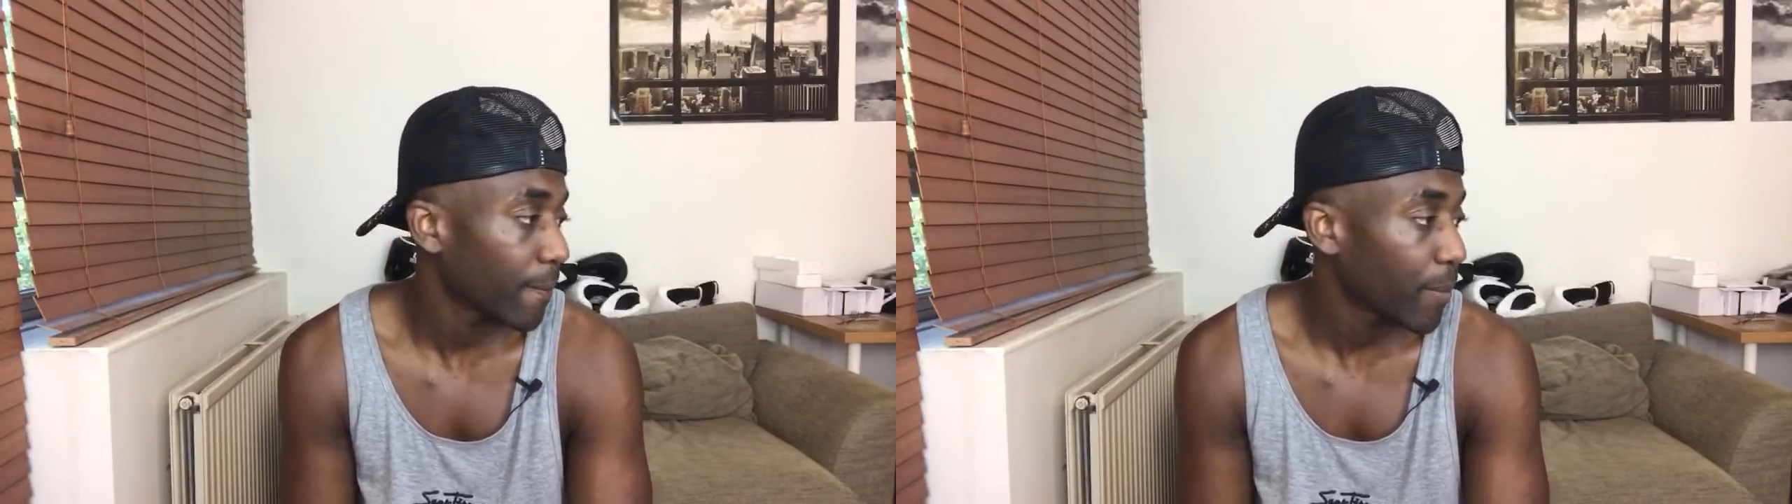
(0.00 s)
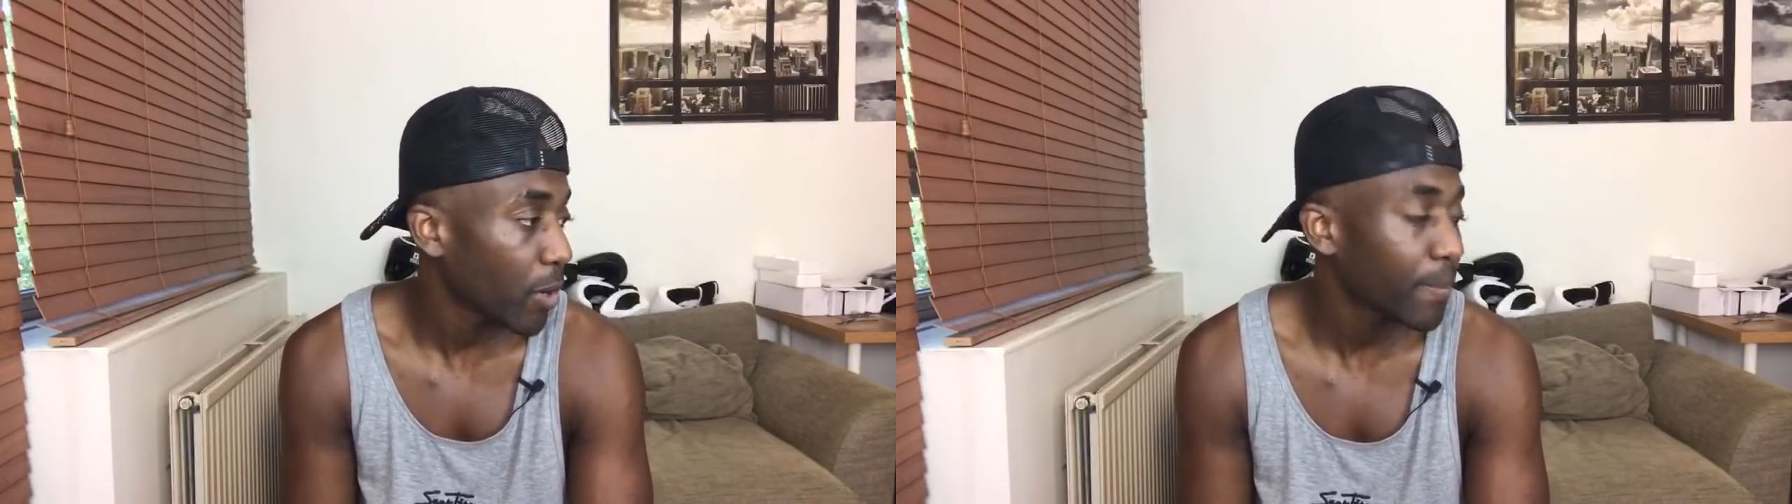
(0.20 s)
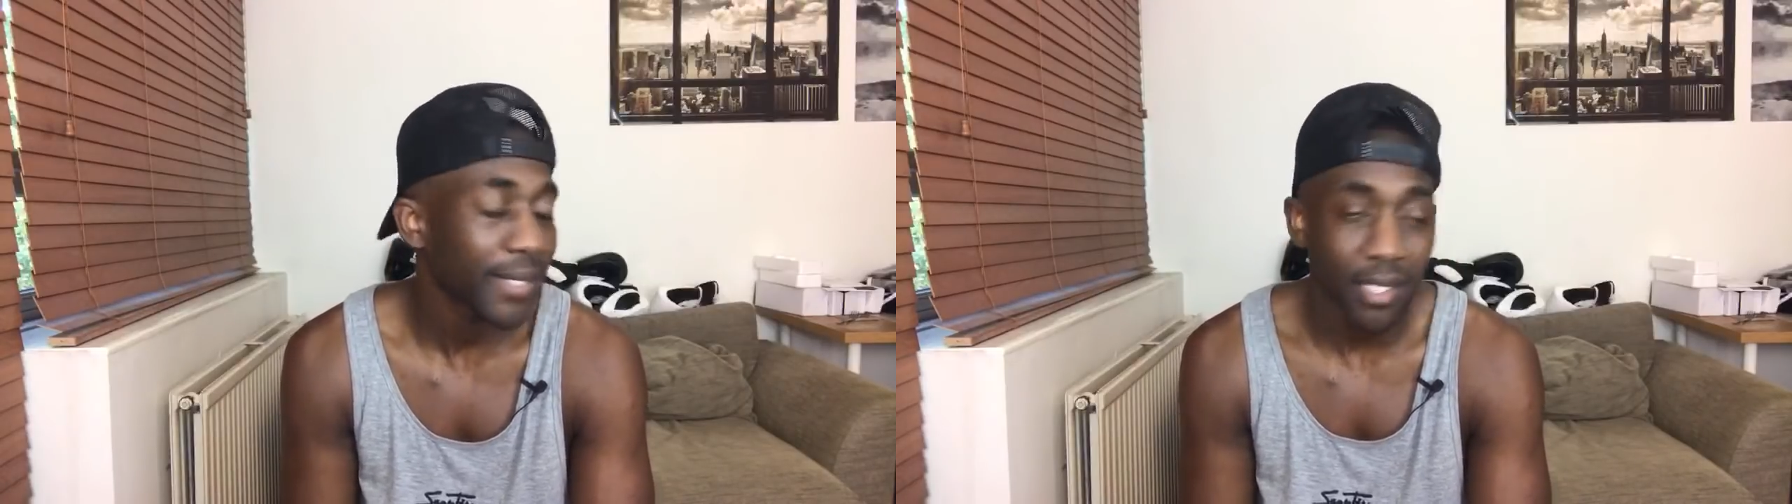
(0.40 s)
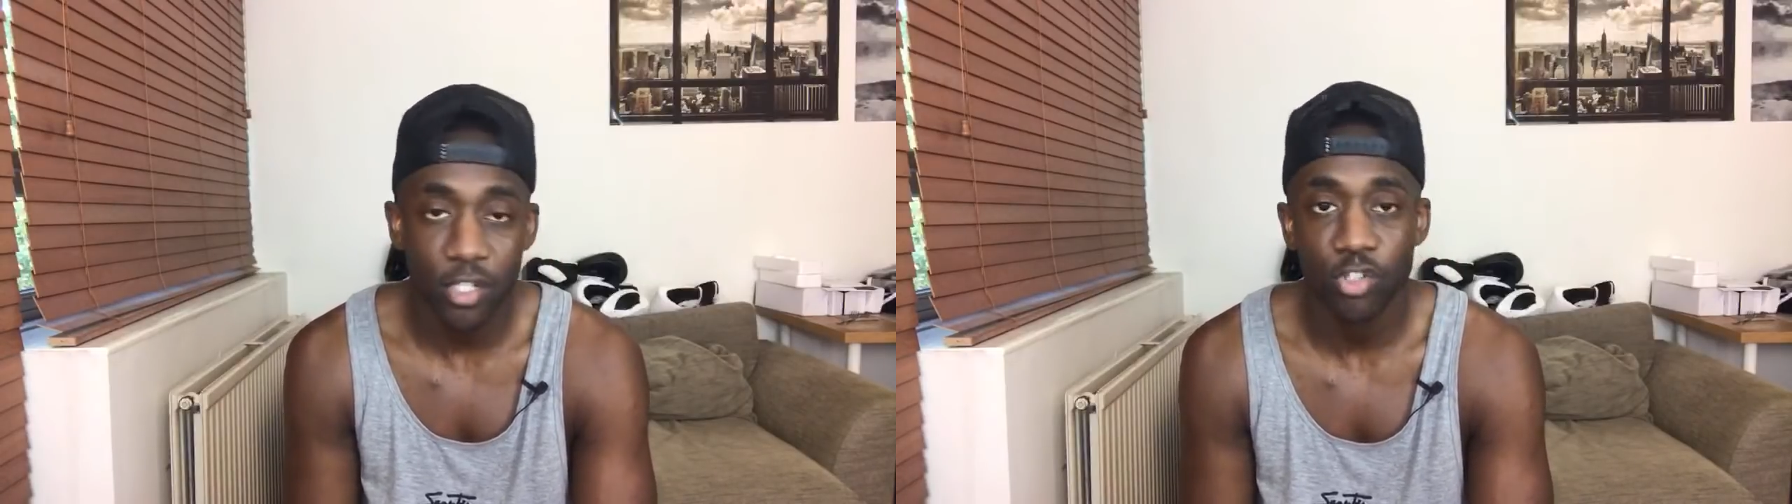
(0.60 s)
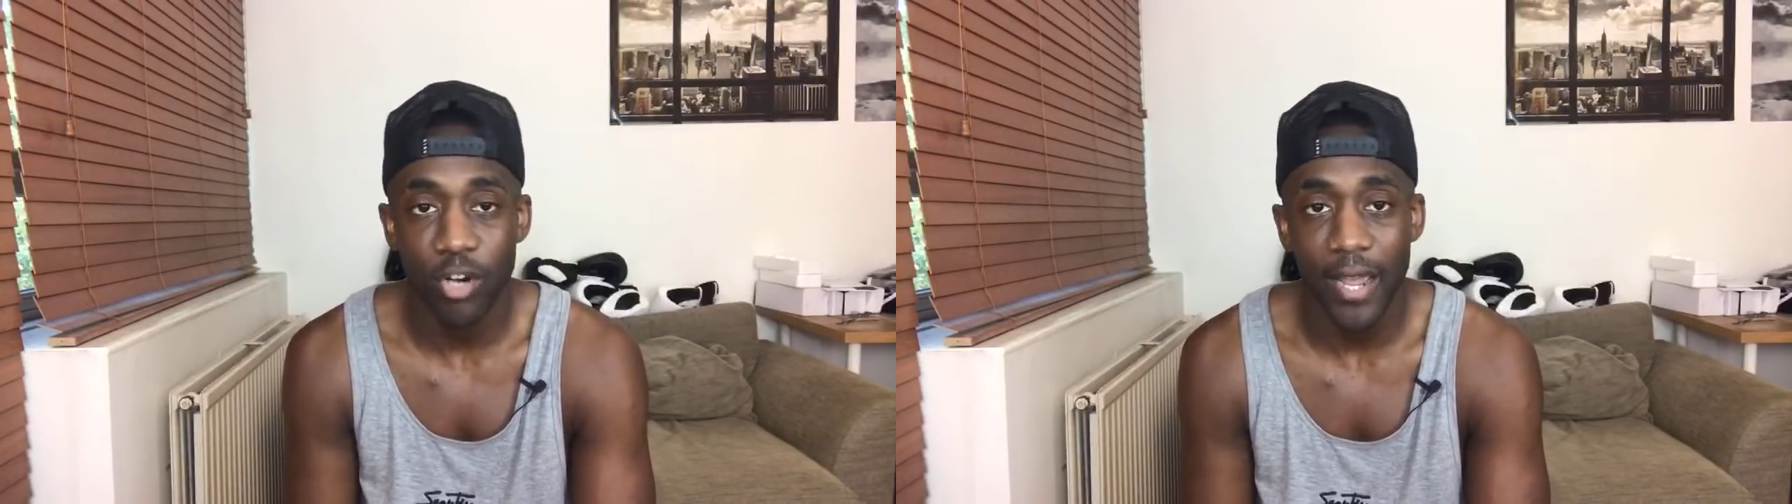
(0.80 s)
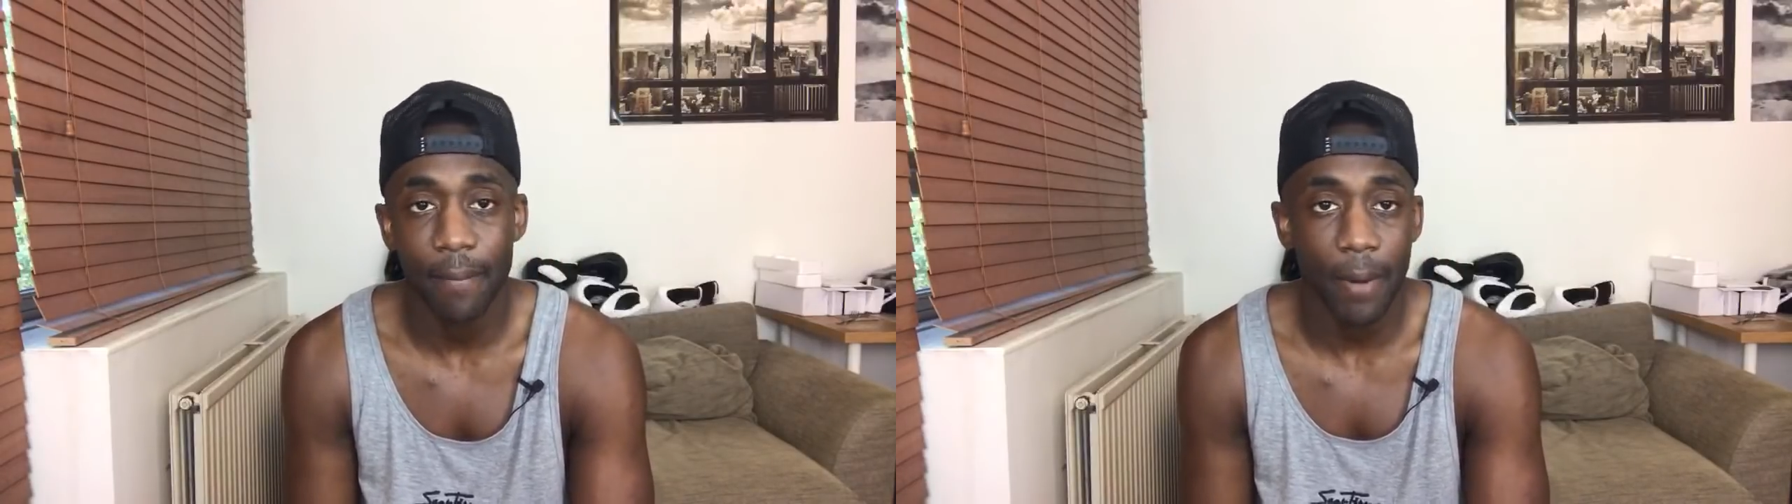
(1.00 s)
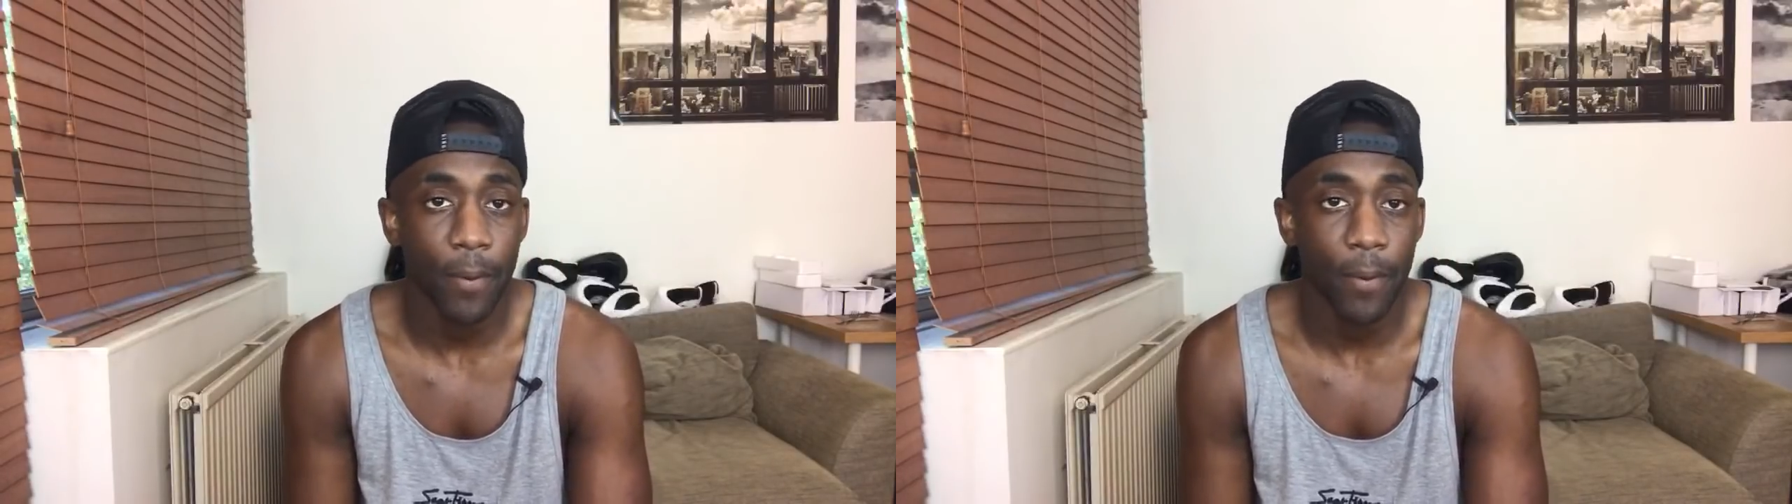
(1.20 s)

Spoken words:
Pogba does try, but